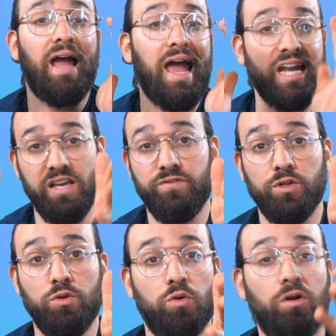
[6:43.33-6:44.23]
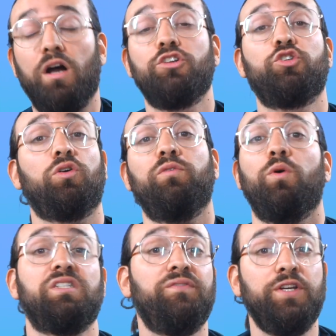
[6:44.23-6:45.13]
Any of you who are unsure of
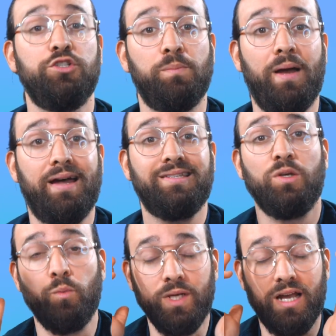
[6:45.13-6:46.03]
what to feed your pets, we